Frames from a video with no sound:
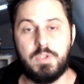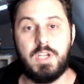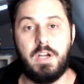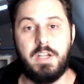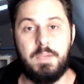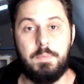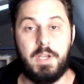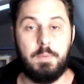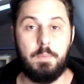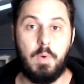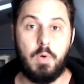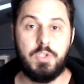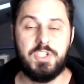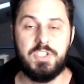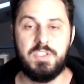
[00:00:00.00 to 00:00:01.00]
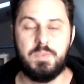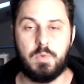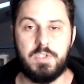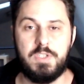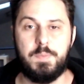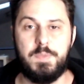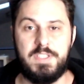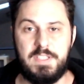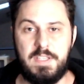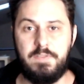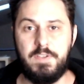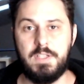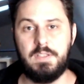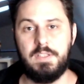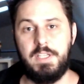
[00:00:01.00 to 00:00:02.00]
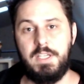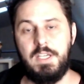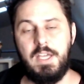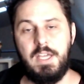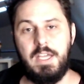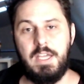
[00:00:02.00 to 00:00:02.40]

talking about emotions more specifically,